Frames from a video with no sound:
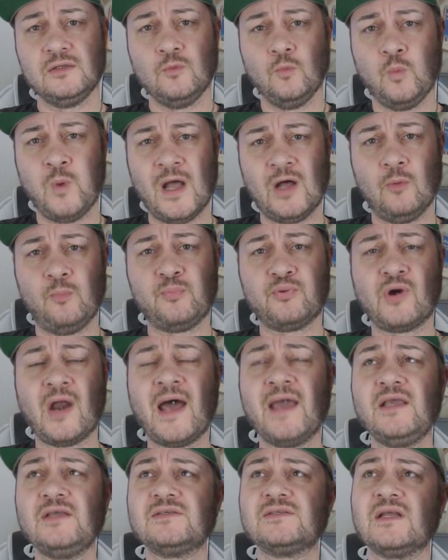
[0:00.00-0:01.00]
Well
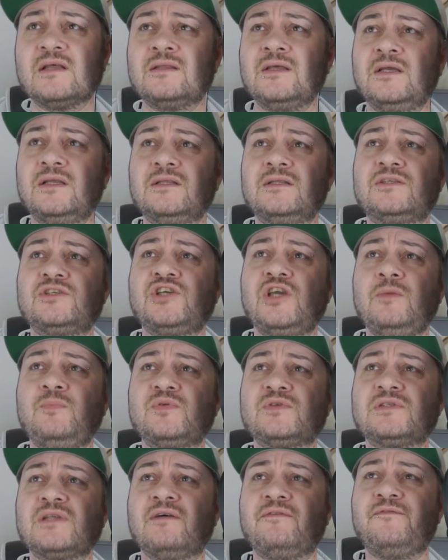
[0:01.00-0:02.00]
priced. I think the
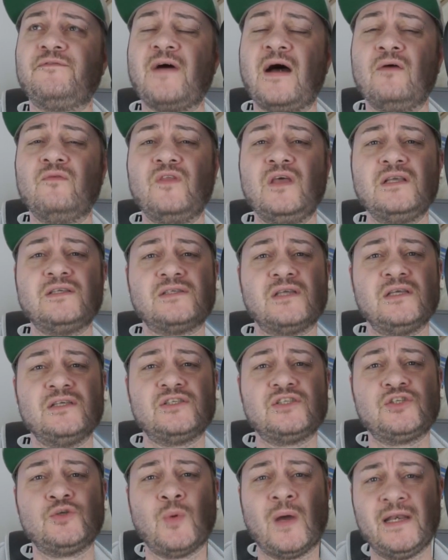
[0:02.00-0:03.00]
cheapest I've found this
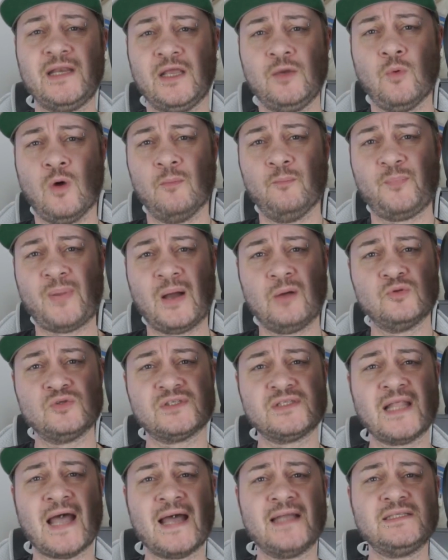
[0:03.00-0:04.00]
is
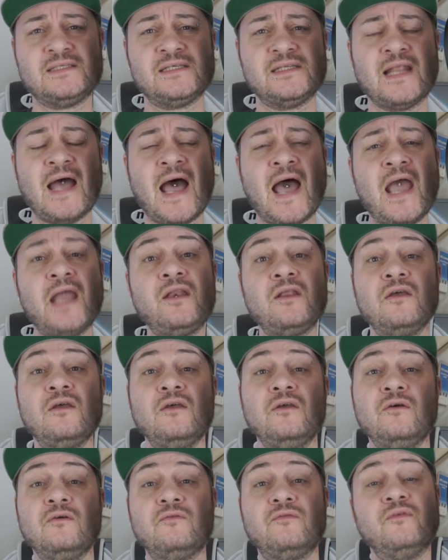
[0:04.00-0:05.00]
£21.99
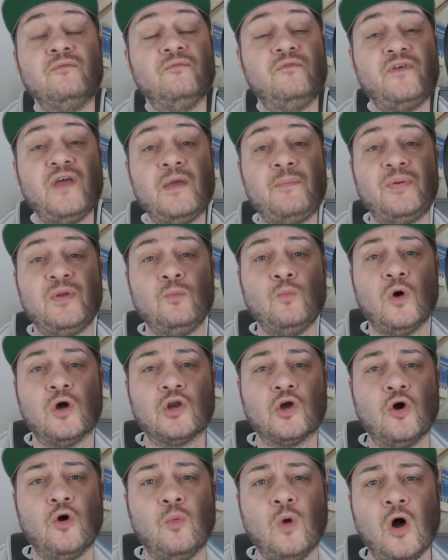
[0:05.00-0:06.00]
from Vaping
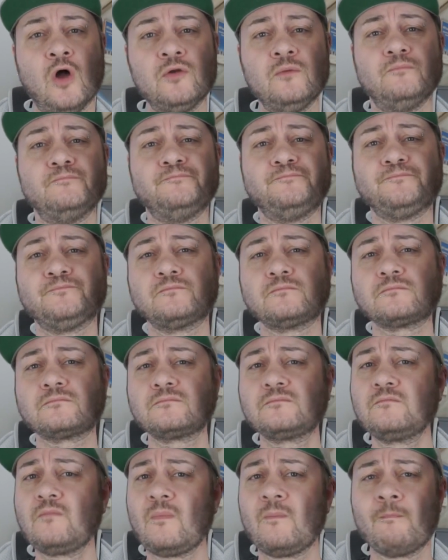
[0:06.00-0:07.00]
101.
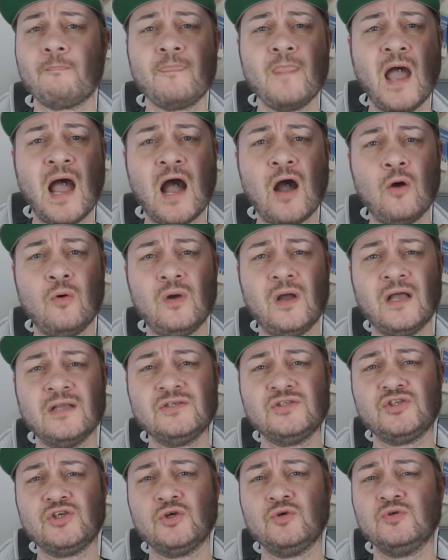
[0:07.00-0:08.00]
Now,
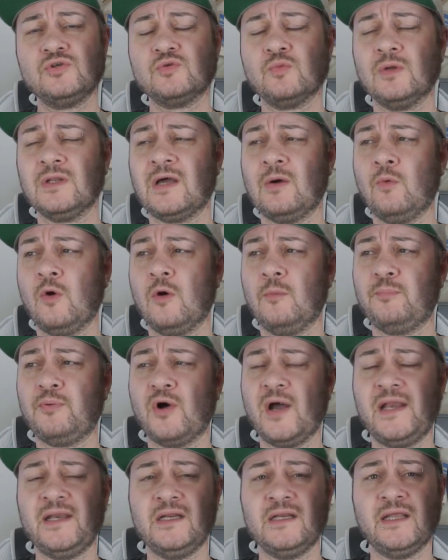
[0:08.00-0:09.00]
as usual, I won't
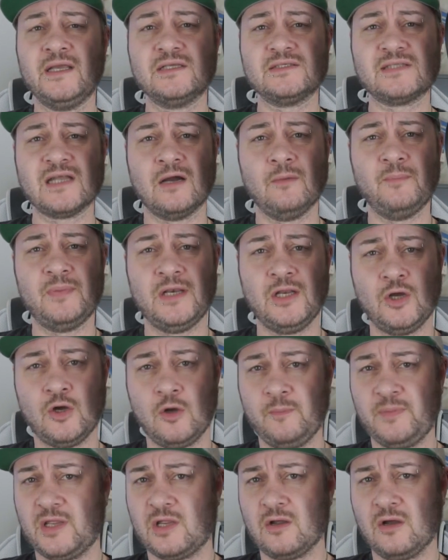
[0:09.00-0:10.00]
put any links down
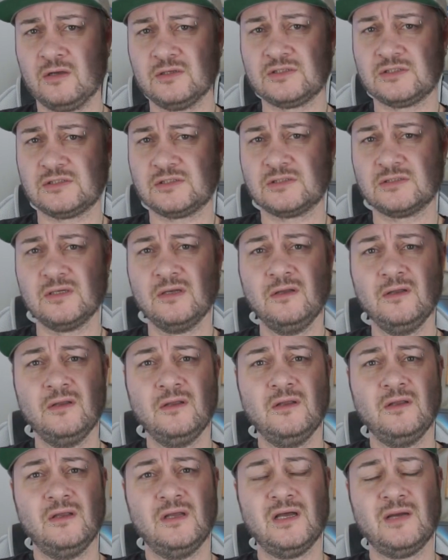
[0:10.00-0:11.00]
below because
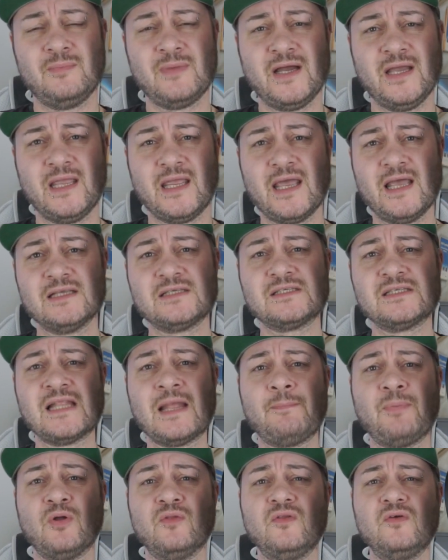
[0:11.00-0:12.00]
I might get a
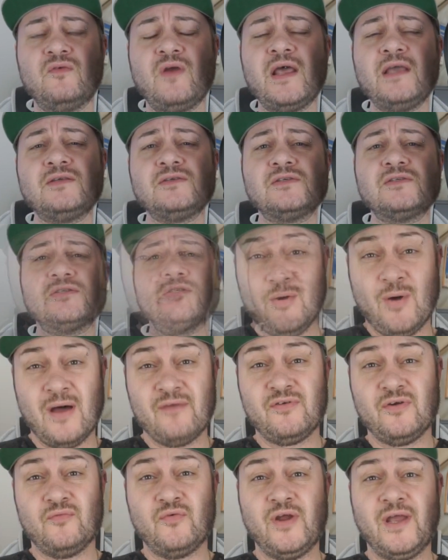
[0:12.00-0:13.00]
slap on the wrist. There you
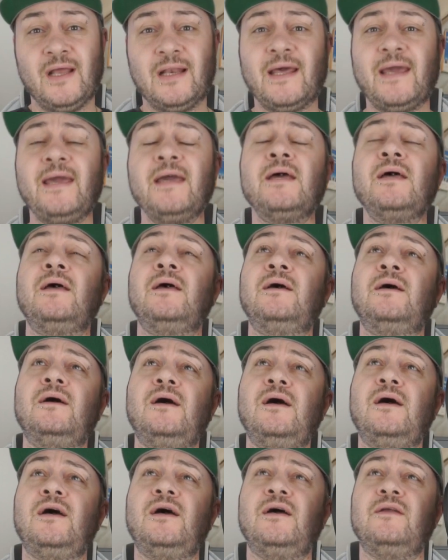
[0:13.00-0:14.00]
have it, really.
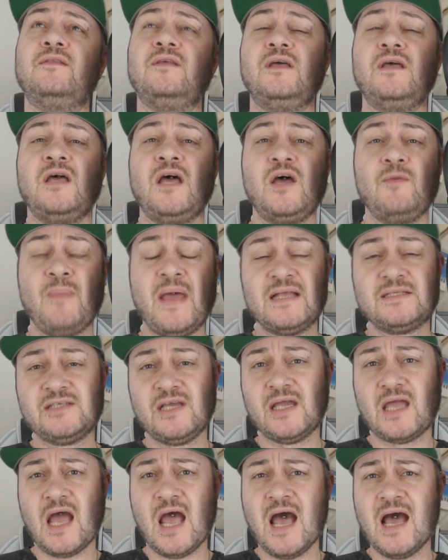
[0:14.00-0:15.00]
The
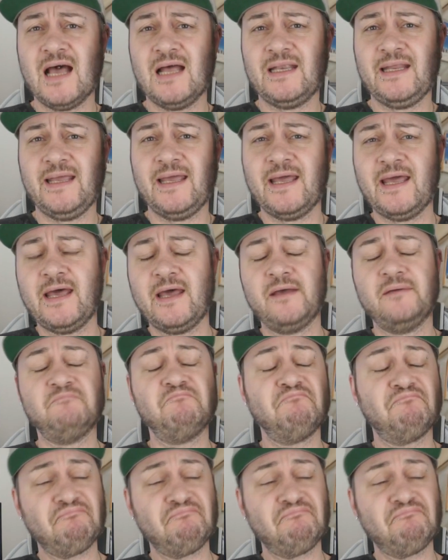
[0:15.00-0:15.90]
Hermetic RDA.